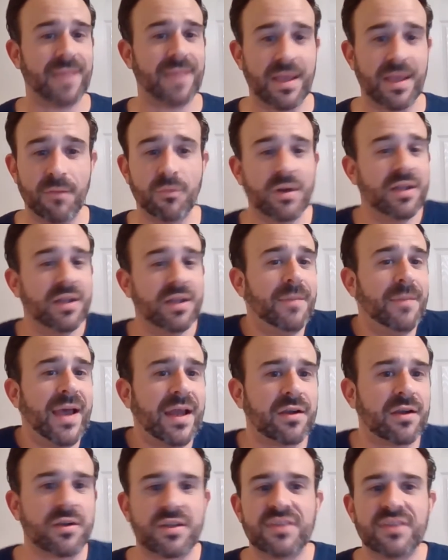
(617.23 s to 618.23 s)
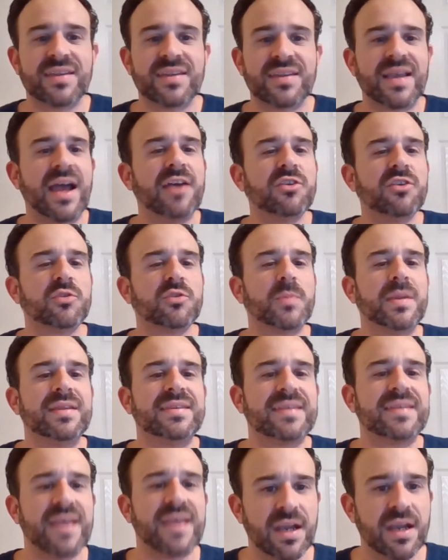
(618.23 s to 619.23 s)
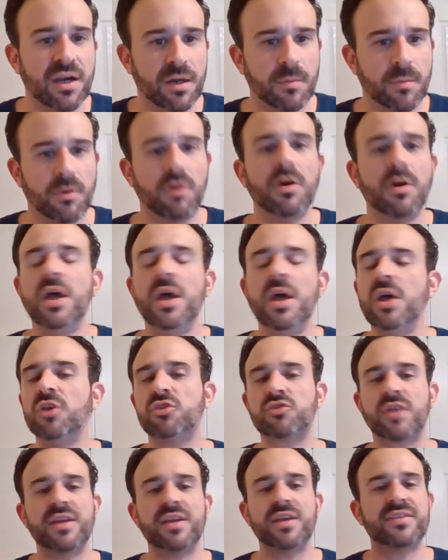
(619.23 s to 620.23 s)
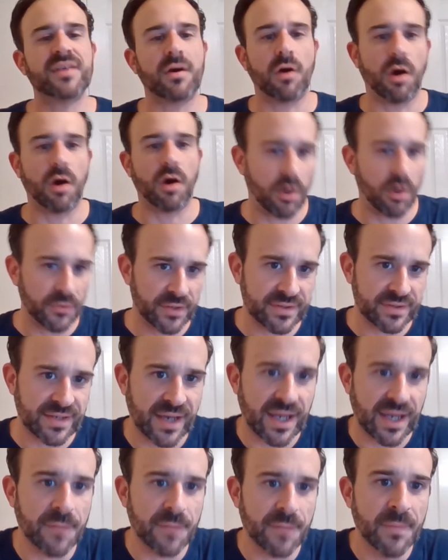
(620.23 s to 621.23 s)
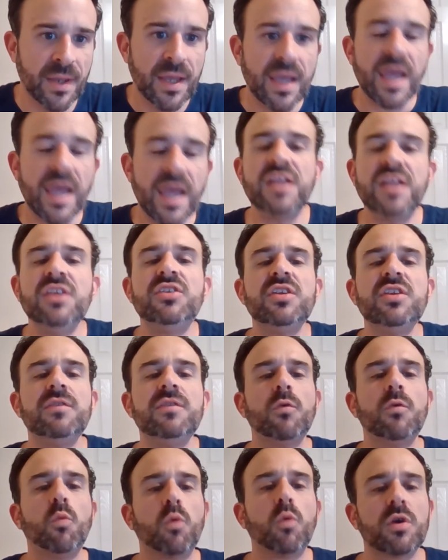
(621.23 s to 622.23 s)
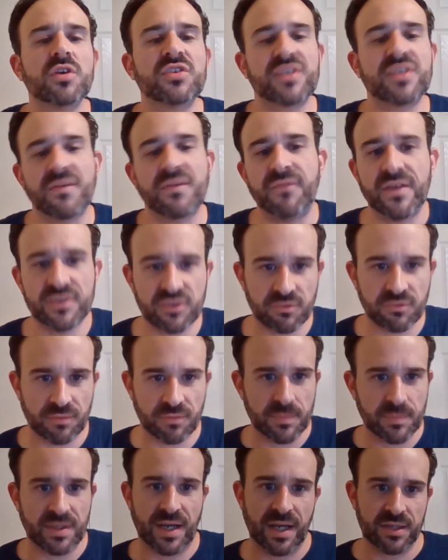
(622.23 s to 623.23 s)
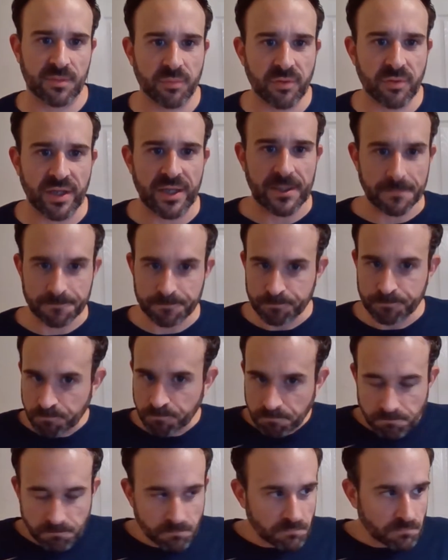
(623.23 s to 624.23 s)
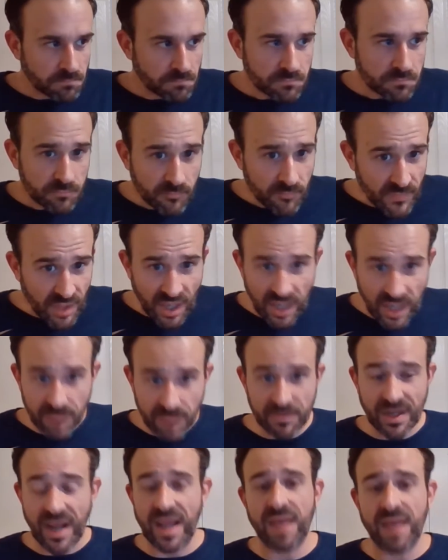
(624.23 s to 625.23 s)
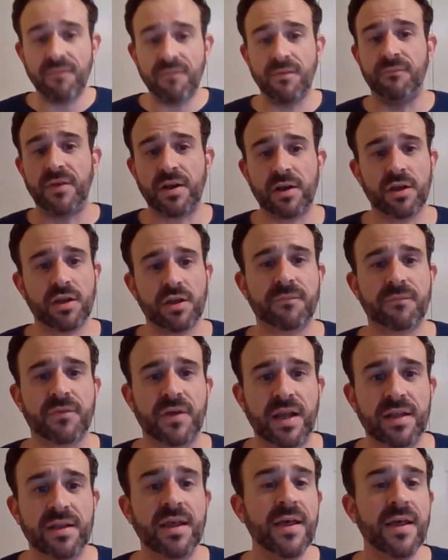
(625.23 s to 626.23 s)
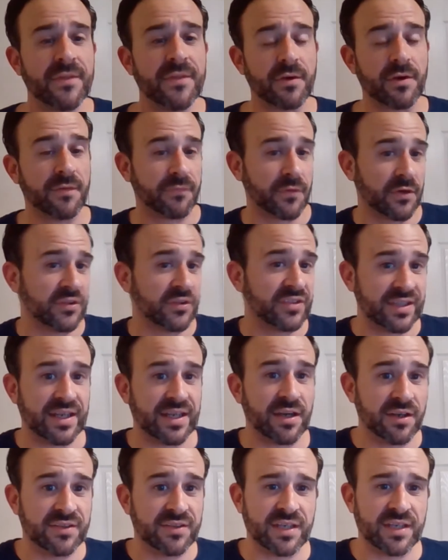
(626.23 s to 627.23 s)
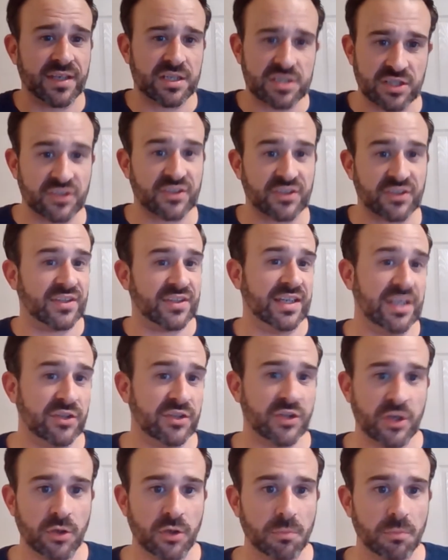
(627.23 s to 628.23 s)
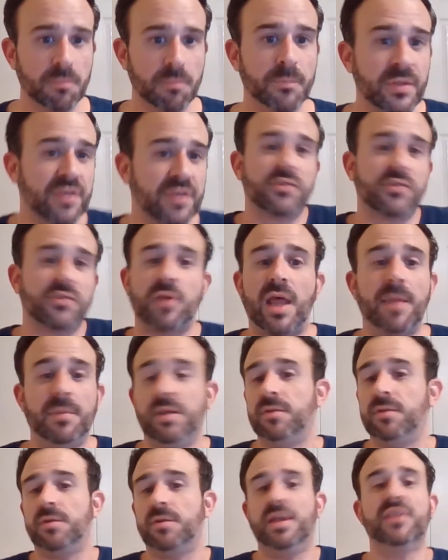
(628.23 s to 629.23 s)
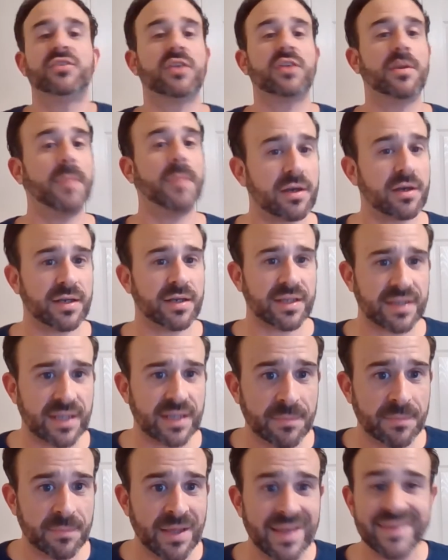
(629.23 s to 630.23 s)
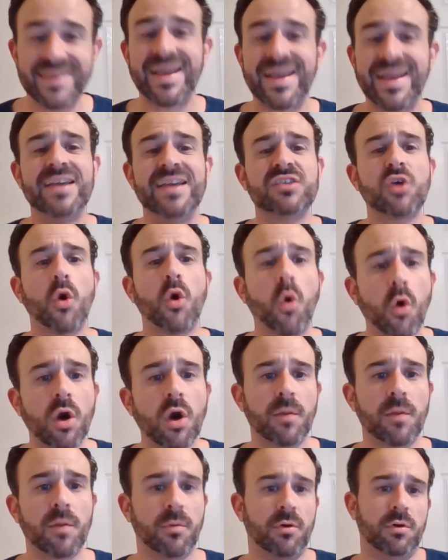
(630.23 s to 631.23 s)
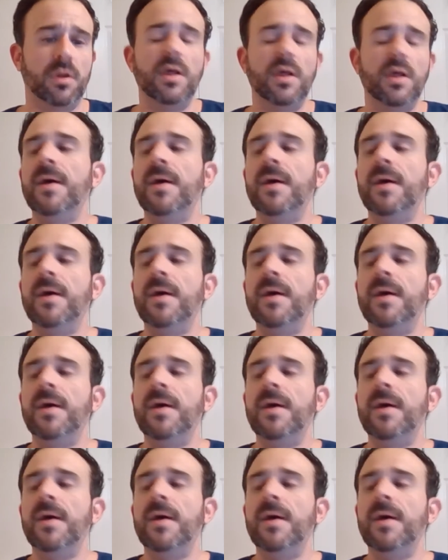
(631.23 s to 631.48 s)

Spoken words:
wouldn't have mattered because the guy who's been terrible, strikes out all the time, and he's even worse defensively behind the plate. I mean, I have a very good friend that refers to Gary Sanchez as E2 because, I mean, is there a better nickname? The guy is horrible.